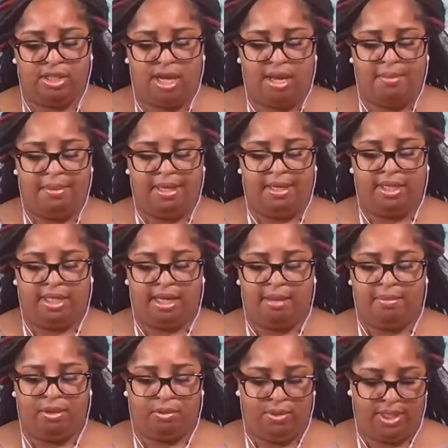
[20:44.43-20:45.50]
in the
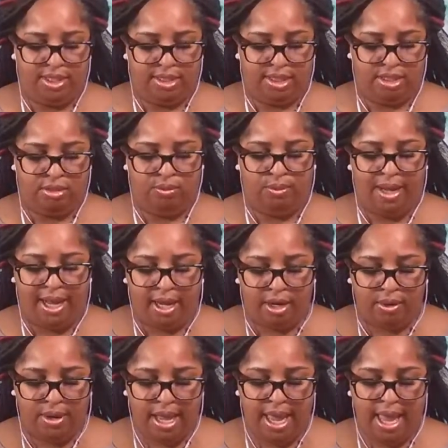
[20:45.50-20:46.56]
coming weeks as
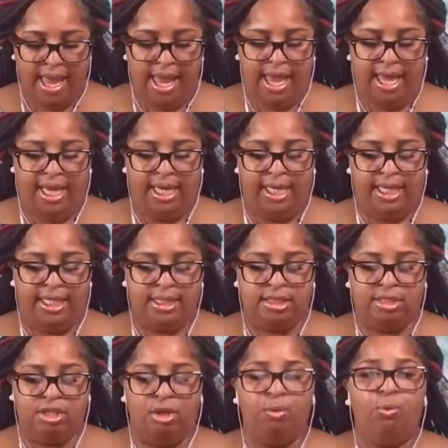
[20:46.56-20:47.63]
well,
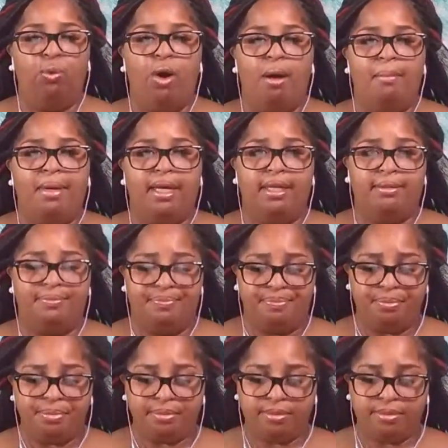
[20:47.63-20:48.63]
is the woman.